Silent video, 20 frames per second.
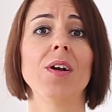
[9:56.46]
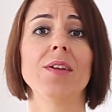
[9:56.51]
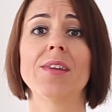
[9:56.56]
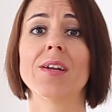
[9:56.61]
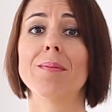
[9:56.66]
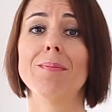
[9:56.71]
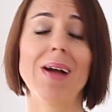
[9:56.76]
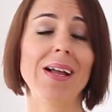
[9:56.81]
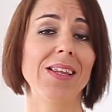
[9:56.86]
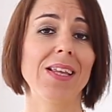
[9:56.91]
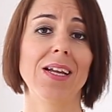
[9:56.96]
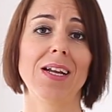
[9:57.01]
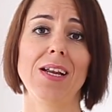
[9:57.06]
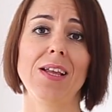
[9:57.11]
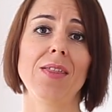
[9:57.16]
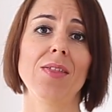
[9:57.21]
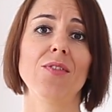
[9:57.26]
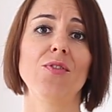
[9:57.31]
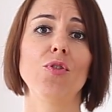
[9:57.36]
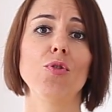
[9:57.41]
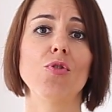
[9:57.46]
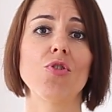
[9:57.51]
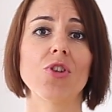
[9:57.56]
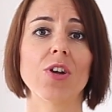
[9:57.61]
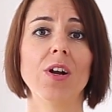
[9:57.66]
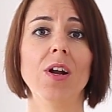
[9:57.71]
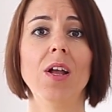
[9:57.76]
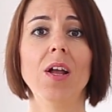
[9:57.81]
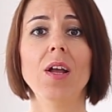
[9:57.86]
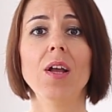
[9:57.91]
dramatically in the
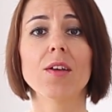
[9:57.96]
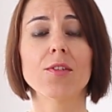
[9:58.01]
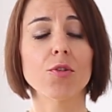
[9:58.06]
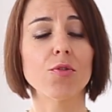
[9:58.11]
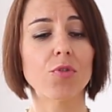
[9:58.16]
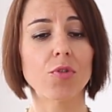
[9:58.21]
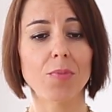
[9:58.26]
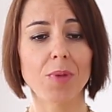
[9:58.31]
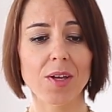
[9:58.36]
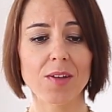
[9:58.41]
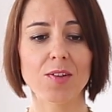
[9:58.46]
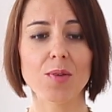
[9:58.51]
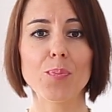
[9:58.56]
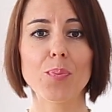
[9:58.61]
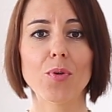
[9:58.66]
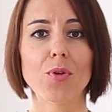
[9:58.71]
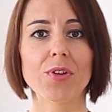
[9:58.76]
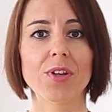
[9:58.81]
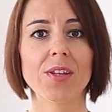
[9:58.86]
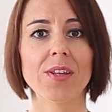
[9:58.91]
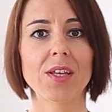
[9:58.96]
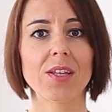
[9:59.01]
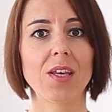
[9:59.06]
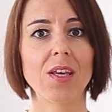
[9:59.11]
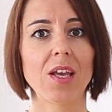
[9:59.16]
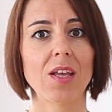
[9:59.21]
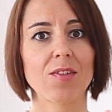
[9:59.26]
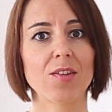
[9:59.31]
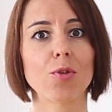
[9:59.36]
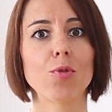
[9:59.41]
future. So for me, it's important that
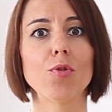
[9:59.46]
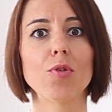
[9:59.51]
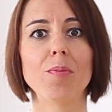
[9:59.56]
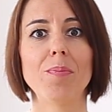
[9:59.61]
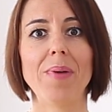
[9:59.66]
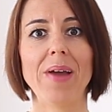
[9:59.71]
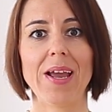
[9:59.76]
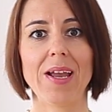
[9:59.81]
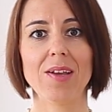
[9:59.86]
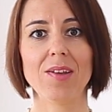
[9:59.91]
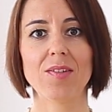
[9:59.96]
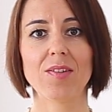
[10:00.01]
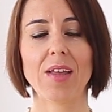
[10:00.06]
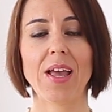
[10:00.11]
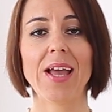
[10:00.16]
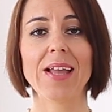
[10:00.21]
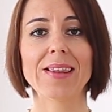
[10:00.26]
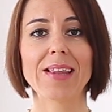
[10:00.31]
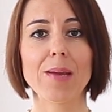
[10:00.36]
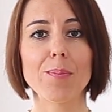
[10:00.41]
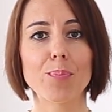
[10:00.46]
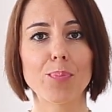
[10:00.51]
he has a good base, and I